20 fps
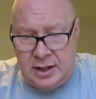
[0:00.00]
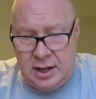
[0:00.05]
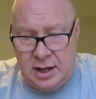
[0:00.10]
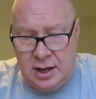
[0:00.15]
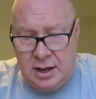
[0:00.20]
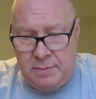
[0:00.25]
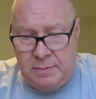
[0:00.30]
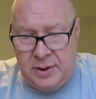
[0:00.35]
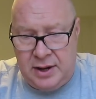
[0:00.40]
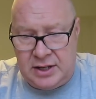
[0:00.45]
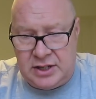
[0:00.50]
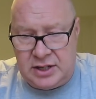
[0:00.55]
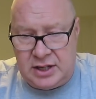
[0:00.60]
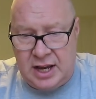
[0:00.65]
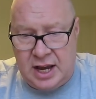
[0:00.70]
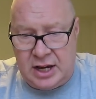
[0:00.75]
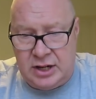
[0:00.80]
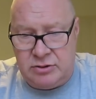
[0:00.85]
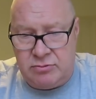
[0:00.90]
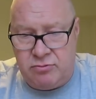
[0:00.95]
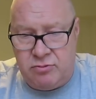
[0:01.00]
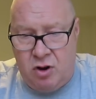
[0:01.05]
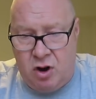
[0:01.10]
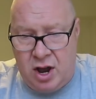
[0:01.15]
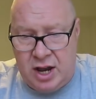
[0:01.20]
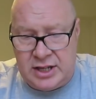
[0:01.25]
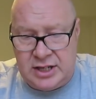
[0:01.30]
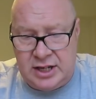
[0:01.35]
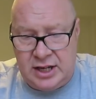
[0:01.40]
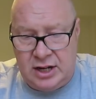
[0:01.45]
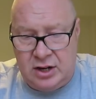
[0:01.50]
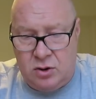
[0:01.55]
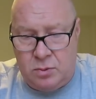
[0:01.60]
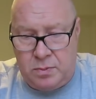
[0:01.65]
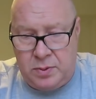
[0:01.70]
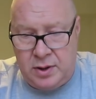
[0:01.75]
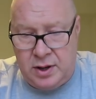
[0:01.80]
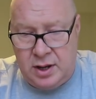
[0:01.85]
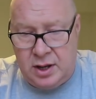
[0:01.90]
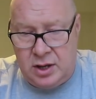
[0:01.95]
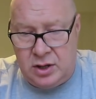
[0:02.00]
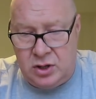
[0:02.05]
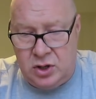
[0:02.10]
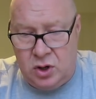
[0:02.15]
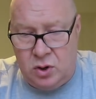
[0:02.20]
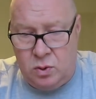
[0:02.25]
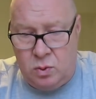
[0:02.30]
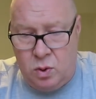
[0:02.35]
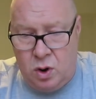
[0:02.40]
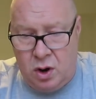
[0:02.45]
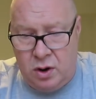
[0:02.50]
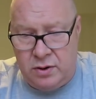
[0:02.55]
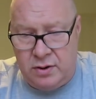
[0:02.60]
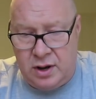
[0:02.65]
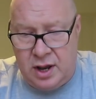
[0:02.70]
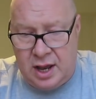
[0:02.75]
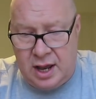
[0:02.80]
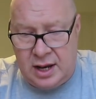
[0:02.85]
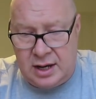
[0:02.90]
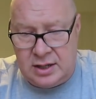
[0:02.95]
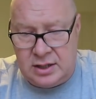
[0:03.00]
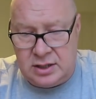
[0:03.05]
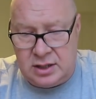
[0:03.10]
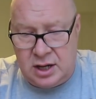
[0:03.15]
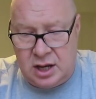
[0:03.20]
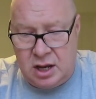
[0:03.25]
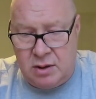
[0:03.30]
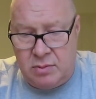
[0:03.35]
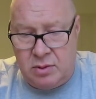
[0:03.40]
Peter Kay's writing up a new one, and